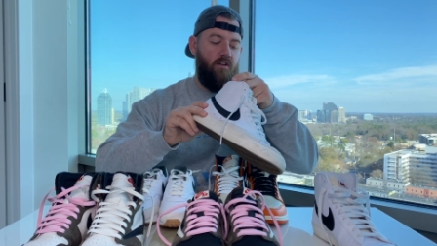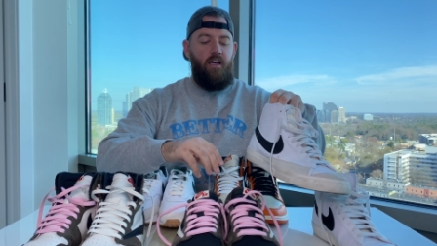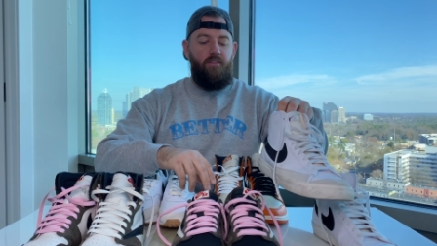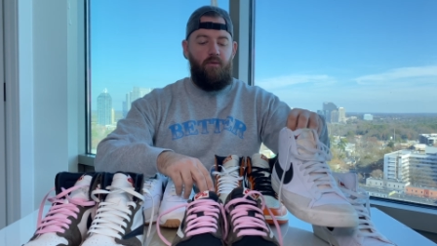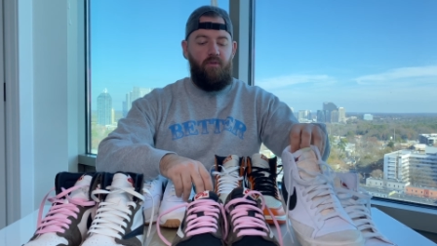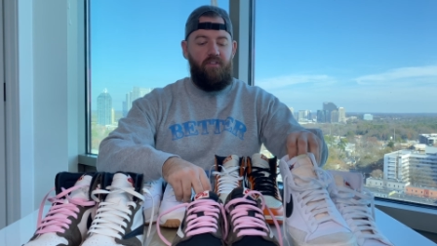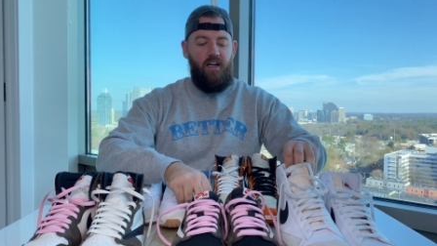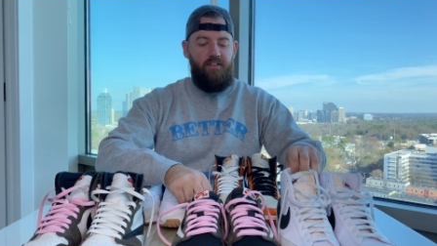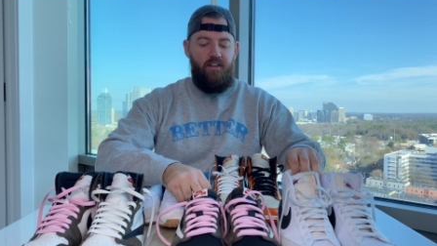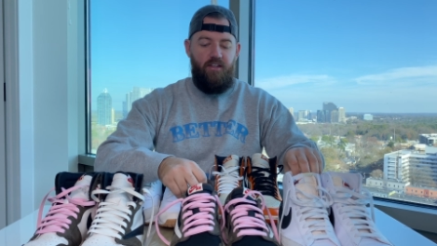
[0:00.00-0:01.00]
And then we've
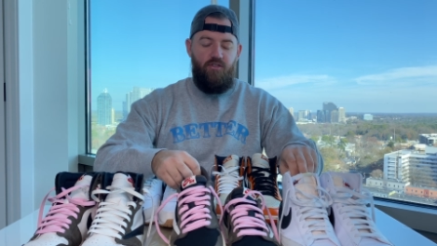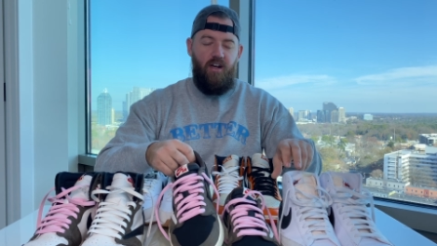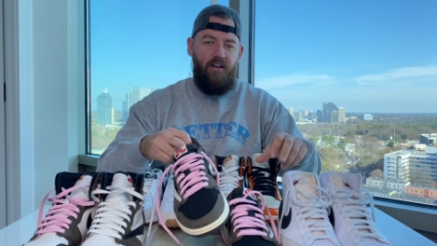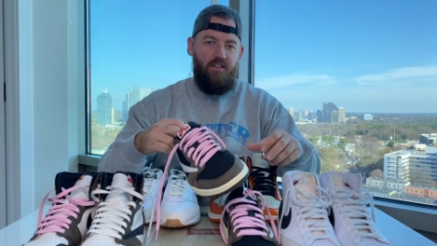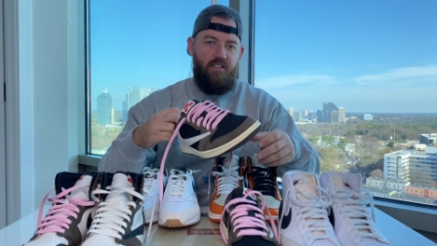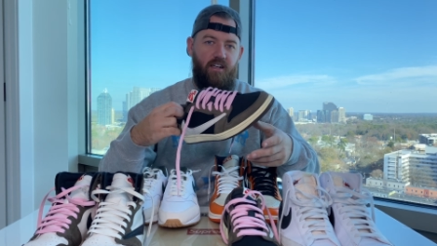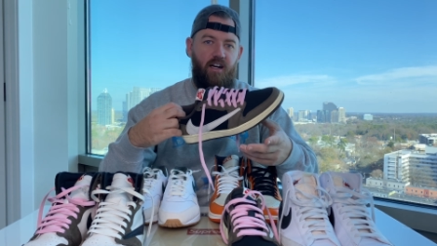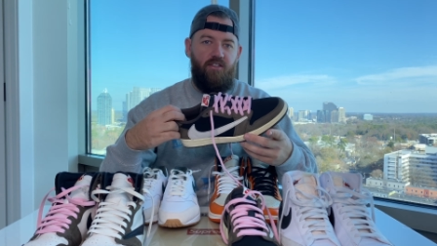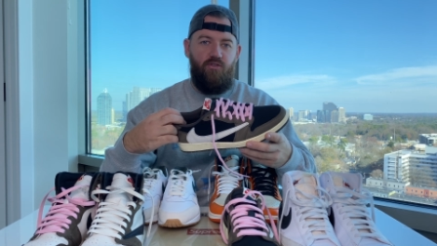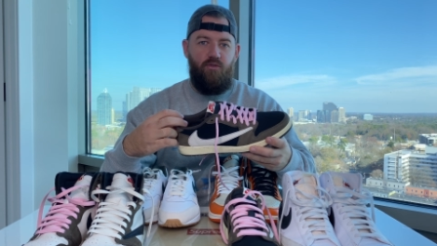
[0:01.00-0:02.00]
got the Travis
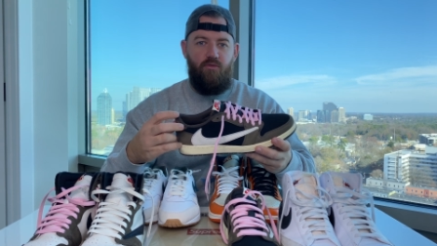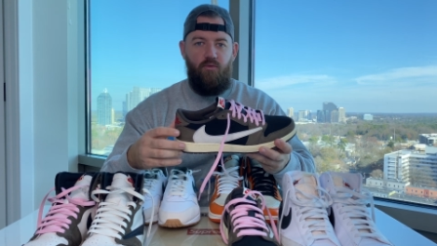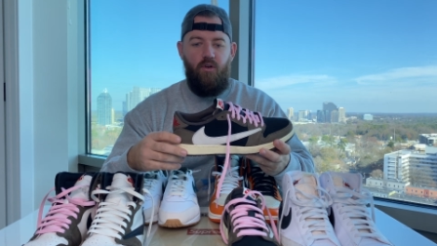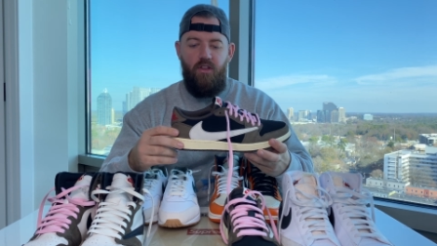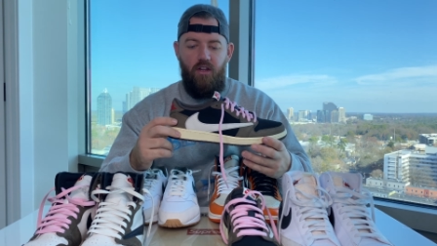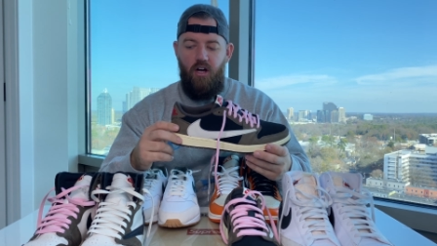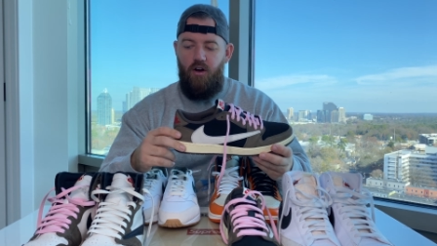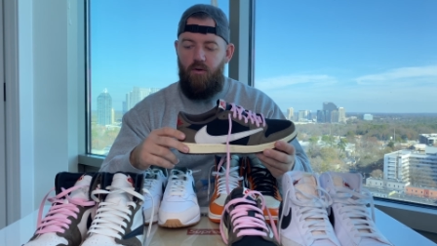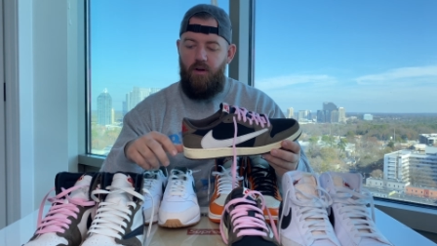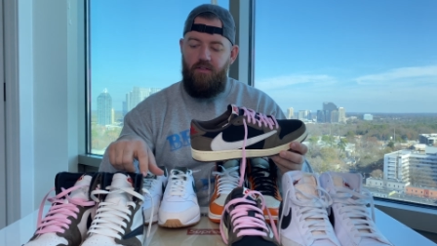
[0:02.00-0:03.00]
Scott Jordan 1
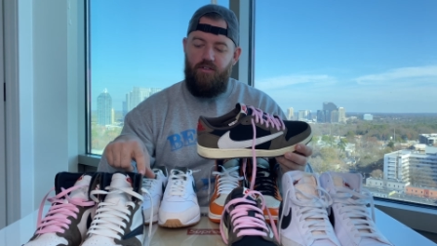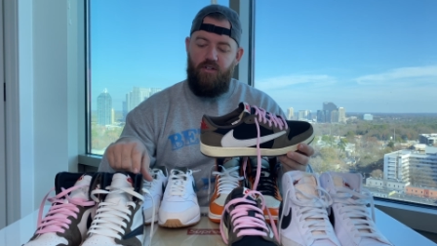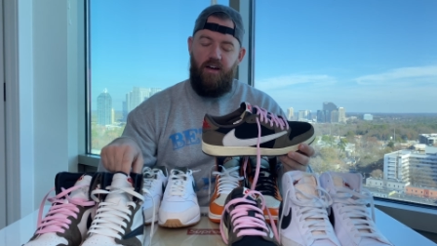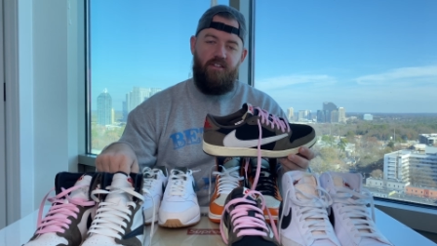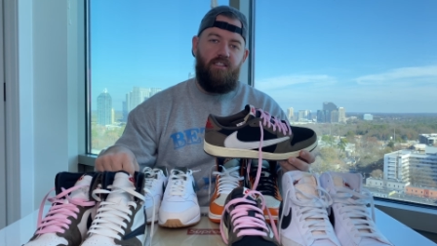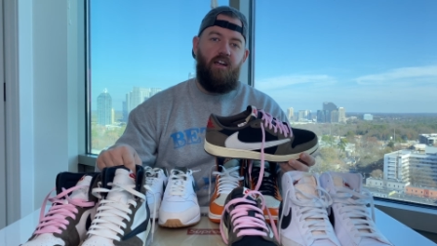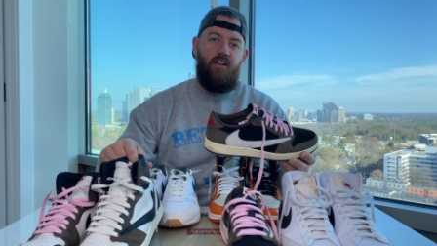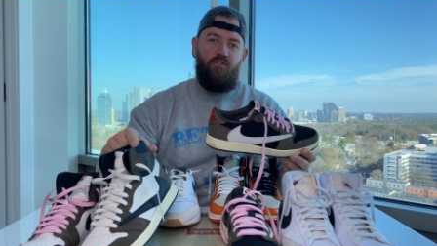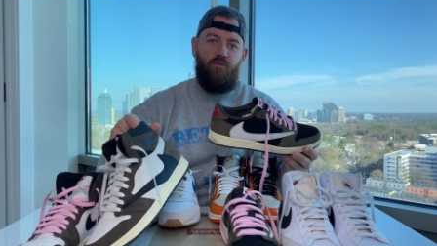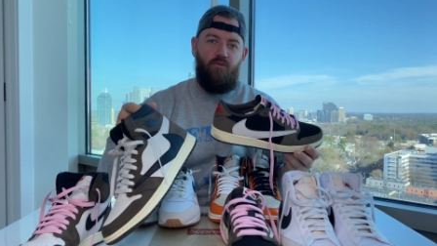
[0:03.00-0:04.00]
Low and the Travis
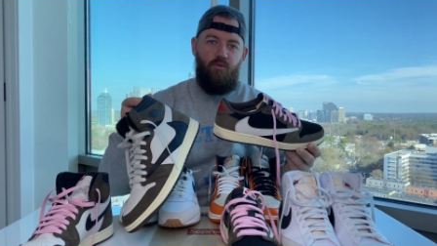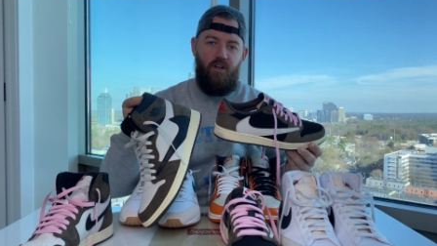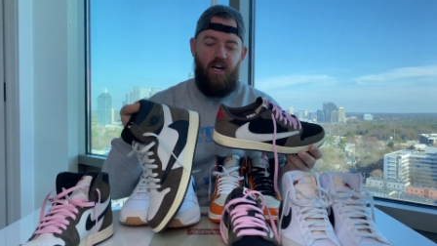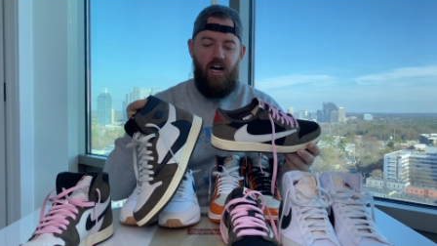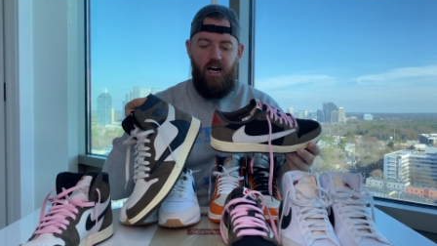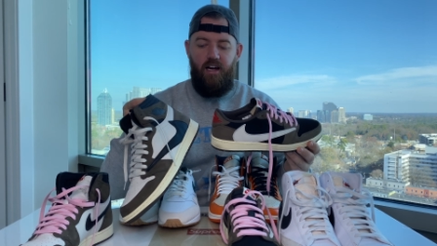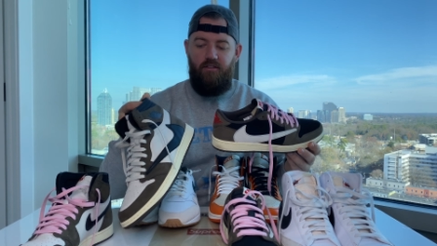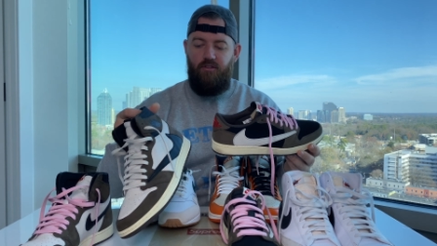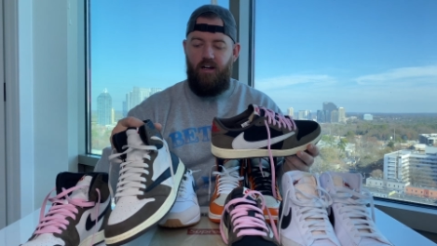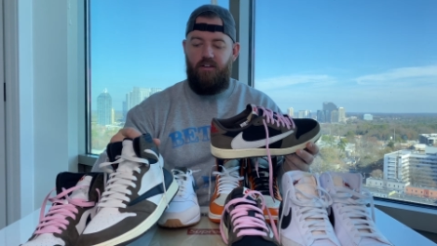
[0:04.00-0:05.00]
Scott Jordan 1 High,
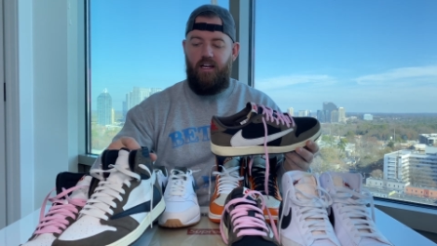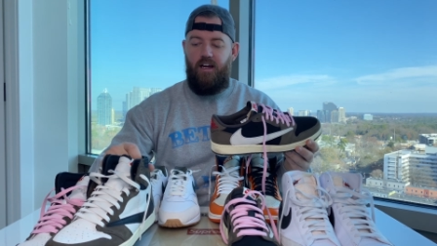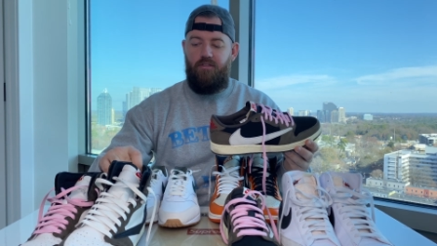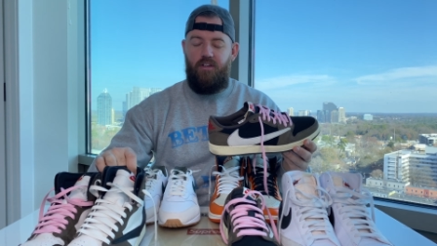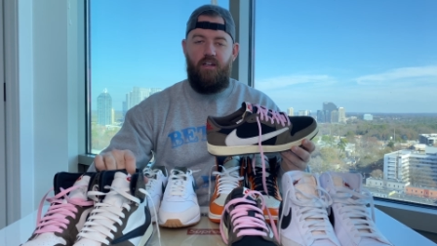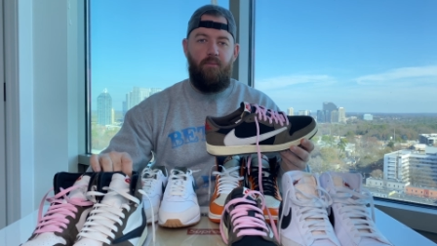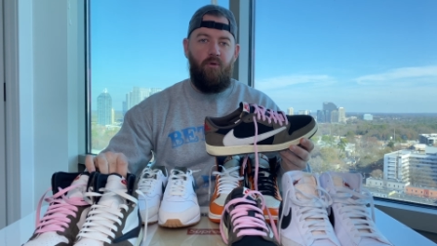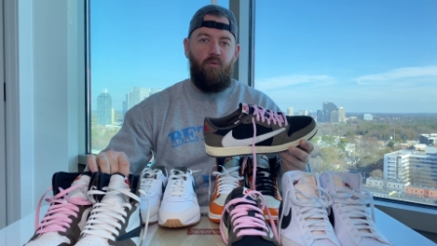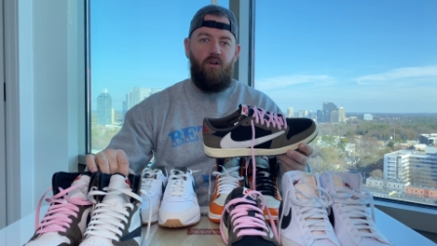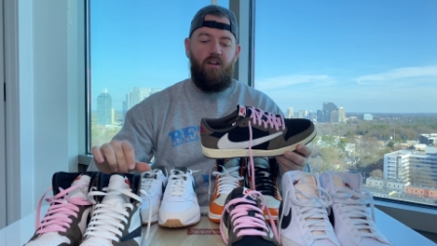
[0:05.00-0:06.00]
rounding out the number
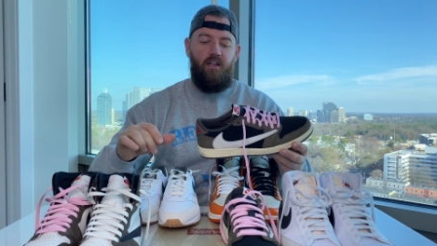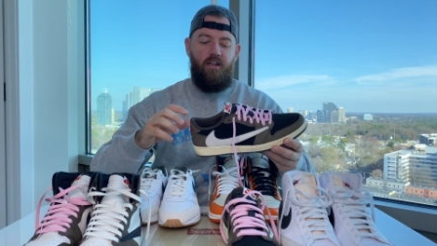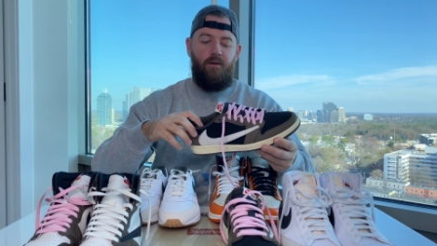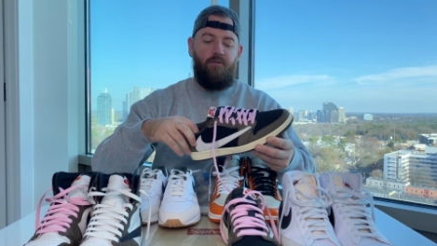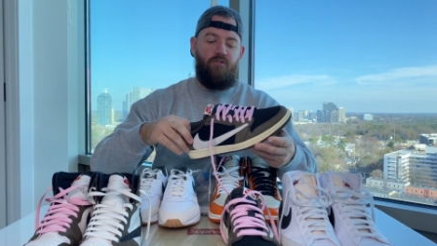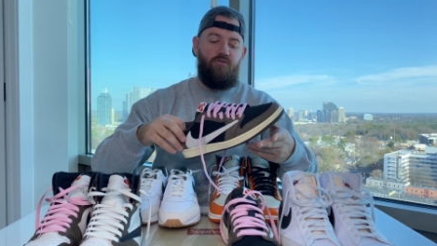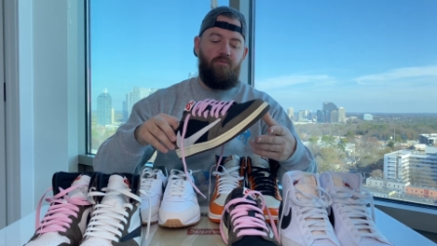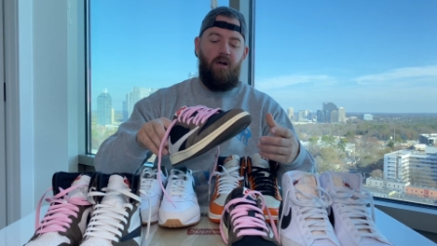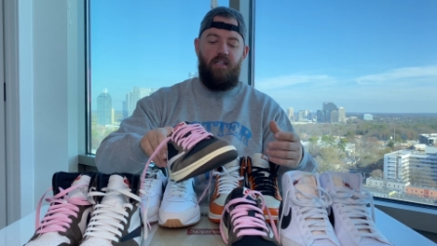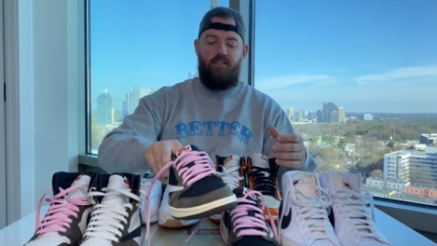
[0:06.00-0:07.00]
1 and number 2
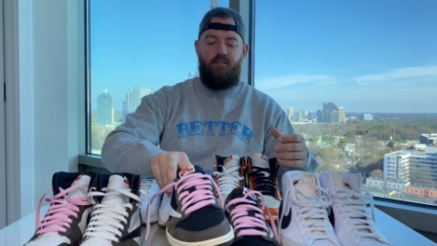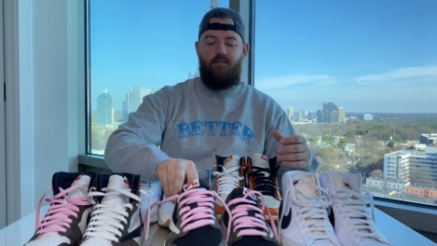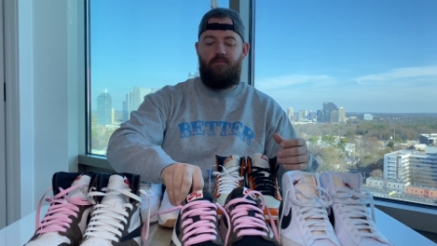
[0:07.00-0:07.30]
spots.